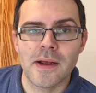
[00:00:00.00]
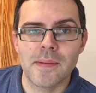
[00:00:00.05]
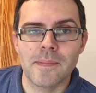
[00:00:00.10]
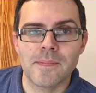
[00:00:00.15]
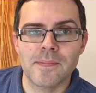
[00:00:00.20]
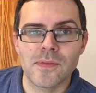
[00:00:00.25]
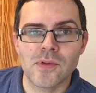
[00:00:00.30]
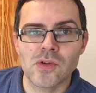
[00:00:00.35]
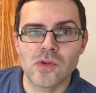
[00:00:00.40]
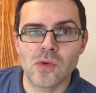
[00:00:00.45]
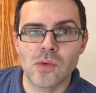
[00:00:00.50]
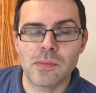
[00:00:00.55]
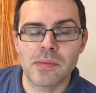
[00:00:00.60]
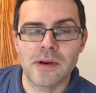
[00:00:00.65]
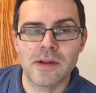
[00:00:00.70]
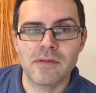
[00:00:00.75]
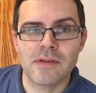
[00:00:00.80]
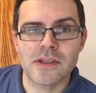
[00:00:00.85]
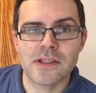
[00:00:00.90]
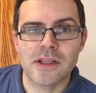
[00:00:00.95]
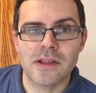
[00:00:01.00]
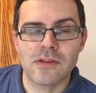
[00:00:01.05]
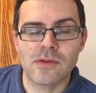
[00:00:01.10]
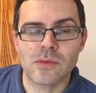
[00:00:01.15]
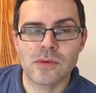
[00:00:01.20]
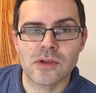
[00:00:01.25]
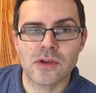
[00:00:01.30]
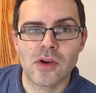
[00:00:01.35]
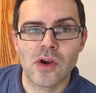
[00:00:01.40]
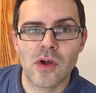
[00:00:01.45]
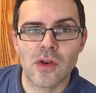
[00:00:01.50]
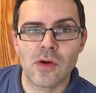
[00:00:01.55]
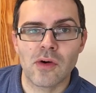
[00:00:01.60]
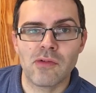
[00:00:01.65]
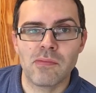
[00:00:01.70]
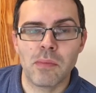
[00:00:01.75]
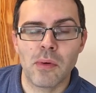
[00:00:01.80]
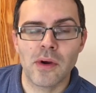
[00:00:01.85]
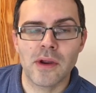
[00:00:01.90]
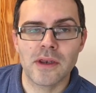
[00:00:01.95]
So previously there was a
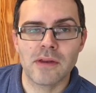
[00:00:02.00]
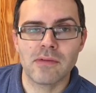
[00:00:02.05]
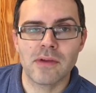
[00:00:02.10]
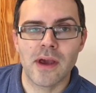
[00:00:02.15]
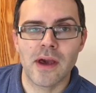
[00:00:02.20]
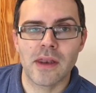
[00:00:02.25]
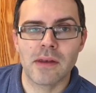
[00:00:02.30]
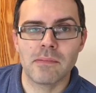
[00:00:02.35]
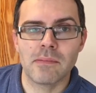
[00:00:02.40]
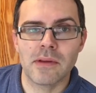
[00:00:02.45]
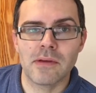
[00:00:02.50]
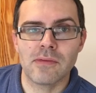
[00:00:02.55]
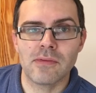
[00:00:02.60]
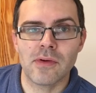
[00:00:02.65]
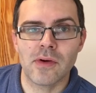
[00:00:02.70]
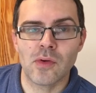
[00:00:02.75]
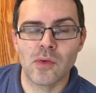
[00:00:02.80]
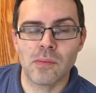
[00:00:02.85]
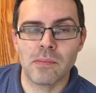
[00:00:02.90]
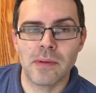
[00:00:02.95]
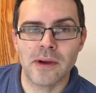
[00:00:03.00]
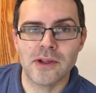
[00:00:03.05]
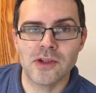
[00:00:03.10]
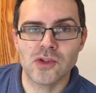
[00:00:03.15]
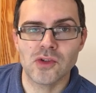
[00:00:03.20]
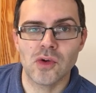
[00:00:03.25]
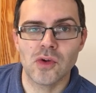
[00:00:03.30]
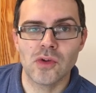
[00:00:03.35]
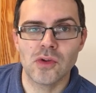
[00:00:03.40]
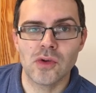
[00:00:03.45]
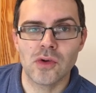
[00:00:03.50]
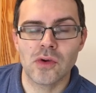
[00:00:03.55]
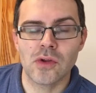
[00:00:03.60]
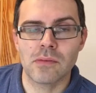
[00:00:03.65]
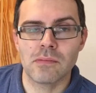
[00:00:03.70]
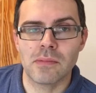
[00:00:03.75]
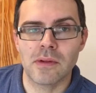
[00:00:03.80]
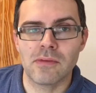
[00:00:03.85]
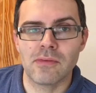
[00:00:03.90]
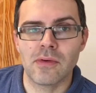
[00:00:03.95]
cut-off point. If you hadn't been furloughed by June, you
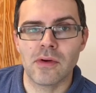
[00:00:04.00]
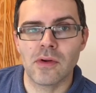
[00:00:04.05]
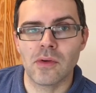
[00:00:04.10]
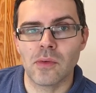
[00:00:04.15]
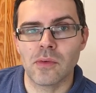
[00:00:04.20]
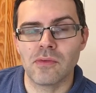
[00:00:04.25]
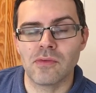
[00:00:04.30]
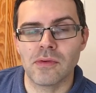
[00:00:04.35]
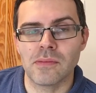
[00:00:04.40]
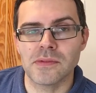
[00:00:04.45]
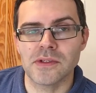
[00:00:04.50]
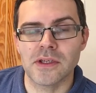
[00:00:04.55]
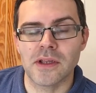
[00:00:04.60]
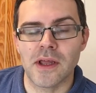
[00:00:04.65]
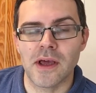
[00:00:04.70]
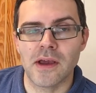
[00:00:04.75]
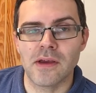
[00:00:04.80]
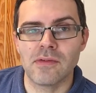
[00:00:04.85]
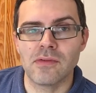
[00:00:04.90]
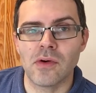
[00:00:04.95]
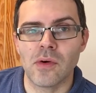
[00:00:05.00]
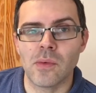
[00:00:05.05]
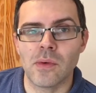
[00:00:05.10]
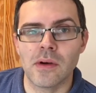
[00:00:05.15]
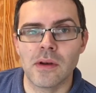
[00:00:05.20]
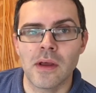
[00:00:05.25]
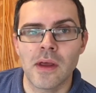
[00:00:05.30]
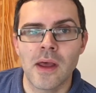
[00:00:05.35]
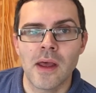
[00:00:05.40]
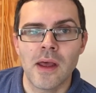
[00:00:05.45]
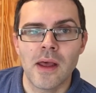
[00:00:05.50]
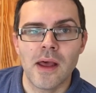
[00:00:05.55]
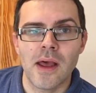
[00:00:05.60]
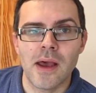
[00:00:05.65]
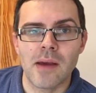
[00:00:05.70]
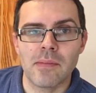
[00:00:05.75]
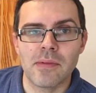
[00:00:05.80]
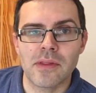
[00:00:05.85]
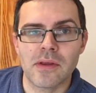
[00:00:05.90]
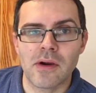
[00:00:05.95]
couldn't be furloughed from July forward.
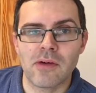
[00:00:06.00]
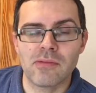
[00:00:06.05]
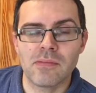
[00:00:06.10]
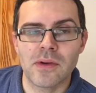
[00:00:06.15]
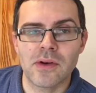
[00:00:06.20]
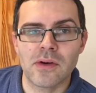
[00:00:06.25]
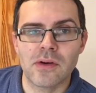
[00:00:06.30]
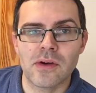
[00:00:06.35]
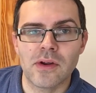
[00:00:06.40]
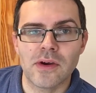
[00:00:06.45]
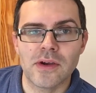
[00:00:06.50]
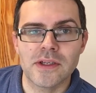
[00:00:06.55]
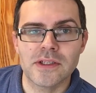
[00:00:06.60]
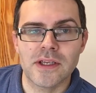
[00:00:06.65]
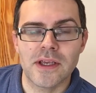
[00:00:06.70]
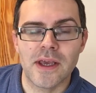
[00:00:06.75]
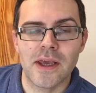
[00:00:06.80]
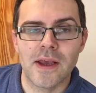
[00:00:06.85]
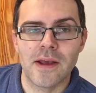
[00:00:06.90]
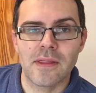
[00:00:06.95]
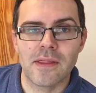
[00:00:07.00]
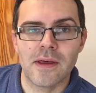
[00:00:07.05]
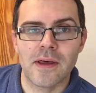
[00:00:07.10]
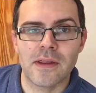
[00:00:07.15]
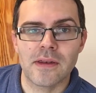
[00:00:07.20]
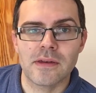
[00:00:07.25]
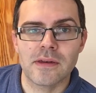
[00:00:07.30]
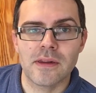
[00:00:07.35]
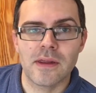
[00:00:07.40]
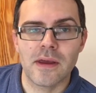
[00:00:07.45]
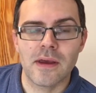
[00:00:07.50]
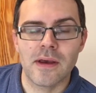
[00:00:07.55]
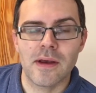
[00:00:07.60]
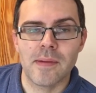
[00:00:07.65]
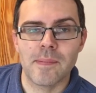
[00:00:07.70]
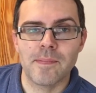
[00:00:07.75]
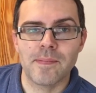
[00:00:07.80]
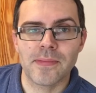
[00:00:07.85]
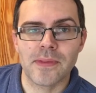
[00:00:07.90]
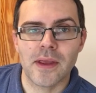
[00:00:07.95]
But the government are now saying that
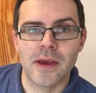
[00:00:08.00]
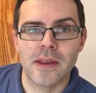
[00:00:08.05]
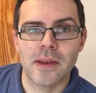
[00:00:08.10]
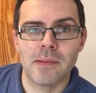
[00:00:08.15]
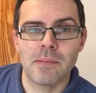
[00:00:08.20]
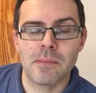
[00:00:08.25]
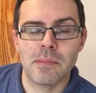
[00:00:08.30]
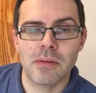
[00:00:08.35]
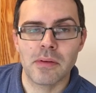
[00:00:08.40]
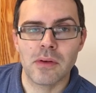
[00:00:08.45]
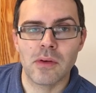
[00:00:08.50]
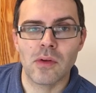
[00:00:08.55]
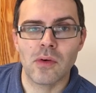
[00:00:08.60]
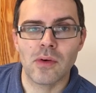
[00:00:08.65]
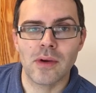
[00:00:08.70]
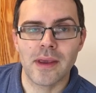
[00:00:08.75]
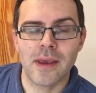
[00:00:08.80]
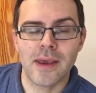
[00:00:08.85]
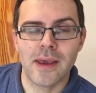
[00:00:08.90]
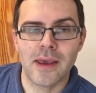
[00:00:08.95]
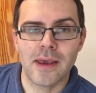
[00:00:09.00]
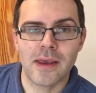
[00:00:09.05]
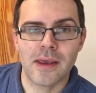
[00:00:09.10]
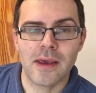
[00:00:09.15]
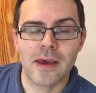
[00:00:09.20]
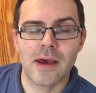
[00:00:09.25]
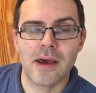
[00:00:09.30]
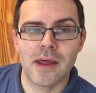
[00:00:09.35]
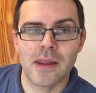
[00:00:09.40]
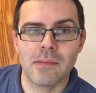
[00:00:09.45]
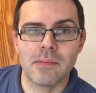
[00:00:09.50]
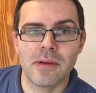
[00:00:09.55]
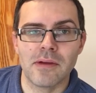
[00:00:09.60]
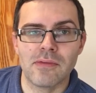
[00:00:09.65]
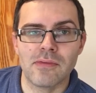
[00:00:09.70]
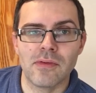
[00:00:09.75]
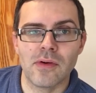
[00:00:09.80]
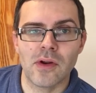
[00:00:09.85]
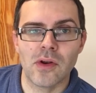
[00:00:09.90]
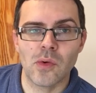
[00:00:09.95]
an employee can be
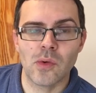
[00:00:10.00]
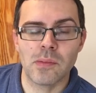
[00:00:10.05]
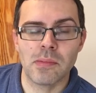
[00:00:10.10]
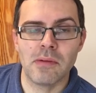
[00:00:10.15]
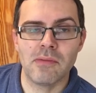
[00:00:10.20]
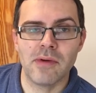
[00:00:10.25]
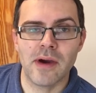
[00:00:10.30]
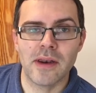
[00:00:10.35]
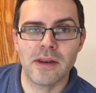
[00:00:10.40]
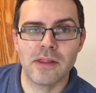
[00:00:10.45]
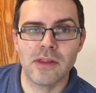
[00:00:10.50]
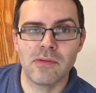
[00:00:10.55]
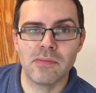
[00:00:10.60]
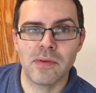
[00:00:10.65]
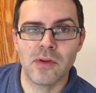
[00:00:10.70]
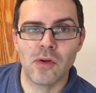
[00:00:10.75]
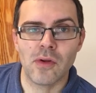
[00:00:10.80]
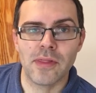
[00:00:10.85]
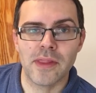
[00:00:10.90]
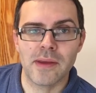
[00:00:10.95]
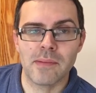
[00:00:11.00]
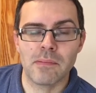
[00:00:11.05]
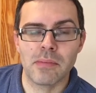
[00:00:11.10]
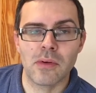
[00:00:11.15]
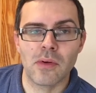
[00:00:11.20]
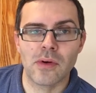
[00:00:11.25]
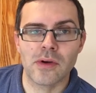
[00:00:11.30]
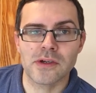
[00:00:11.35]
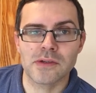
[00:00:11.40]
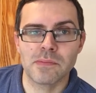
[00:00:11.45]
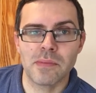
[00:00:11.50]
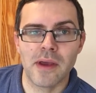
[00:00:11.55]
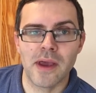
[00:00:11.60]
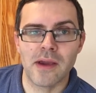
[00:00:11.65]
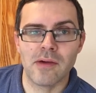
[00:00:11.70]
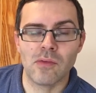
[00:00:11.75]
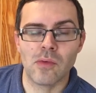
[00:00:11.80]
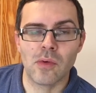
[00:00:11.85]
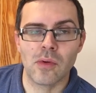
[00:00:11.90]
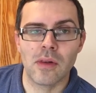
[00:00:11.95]
furloughed provided they've been on the employer's
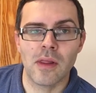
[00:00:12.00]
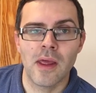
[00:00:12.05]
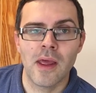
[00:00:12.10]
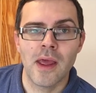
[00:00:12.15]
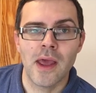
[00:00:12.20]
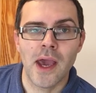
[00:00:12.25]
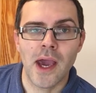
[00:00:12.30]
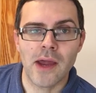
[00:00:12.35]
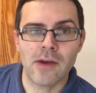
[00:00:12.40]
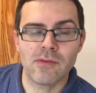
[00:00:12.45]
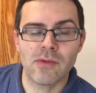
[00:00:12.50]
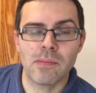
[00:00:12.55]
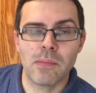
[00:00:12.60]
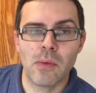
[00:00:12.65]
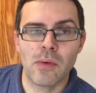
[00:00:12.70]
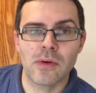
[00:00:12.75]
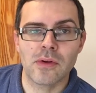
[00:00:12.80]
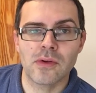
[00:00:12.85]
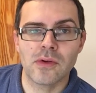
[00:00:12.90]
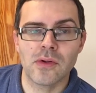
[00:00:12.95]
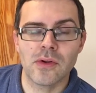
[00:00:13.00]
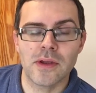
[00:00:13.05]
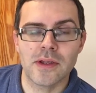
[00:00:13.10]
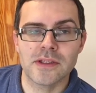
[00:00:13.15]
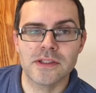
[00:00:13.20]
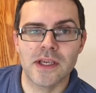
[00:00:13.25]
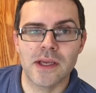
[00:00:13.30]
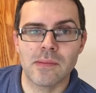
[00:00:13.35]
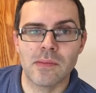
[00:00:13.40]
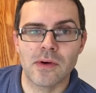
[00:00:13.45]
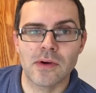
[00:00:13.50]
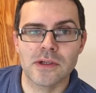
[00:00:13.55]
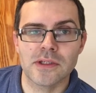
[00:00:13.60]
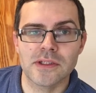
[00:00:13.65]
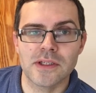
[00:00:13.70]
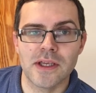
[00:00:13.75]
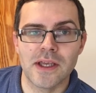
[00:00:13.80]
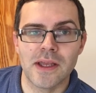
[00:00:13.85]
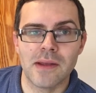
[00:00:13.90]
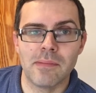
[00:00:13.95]
payroll and reported to
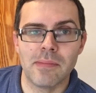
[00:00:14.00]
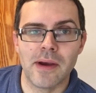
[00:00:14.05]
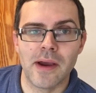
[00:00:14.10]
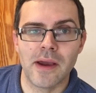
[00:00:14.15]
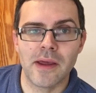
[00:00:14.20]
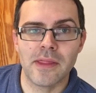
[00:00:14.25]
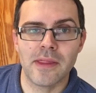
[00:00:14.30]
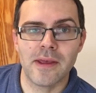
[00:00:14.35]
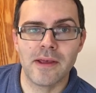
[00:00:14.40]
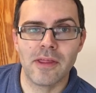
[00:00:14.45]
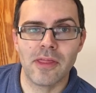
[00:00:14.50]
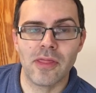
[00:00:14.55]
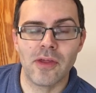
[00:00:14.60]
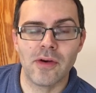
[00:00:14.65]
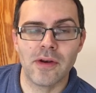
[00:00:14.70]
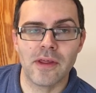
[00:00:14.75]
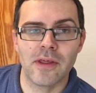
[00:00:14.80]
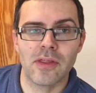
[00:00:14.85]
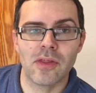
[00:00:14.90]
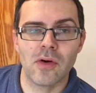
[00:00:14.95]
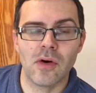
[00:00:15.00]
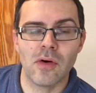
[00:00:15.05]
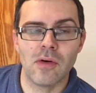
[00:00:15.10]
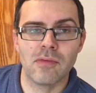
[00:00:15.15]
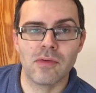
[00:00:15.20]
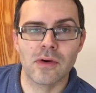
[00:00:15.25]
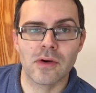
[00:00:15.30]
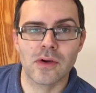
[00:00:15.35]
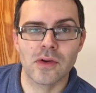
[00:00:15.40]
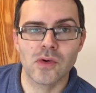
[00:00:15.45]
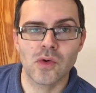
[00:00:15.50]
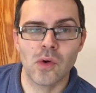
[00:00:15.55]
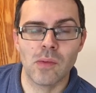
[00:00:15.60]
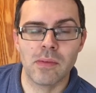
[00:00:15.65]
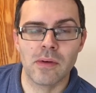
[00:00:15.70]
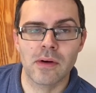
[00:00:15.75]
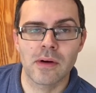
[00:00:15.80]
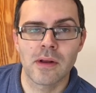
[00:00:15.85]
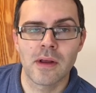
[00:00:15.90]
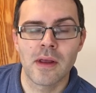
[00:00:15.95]
HMRC by the 30th of
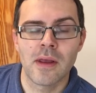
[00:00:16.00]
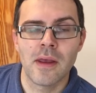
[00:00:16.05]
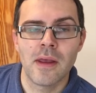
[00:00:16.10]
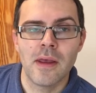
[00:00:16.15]
October.